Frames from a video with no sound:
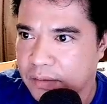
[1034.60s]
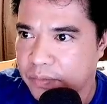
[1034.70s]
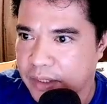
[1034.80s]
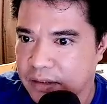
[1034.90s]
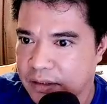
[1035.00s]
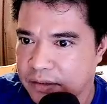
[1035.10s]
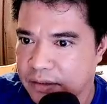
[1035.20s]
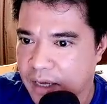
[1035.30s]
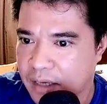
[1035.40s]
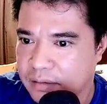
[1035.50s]
We are still
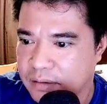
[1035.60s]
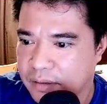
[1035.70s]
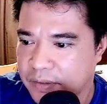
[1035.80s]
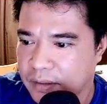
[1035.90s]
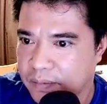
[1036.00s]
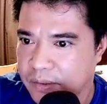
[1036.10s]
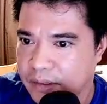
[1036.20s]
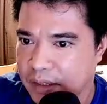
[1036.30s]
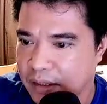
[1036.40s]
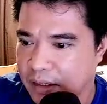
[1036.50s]
stuck on
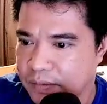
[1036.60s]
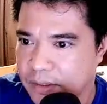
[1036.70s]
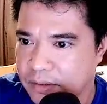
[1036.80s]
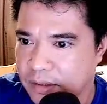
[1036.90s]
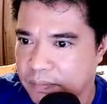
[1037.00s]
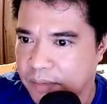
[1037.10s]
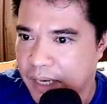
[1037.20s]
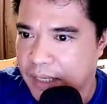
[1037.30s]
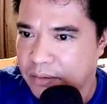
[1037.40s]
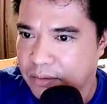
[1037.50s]
17%, guys, because that
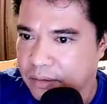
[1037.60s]
Barog.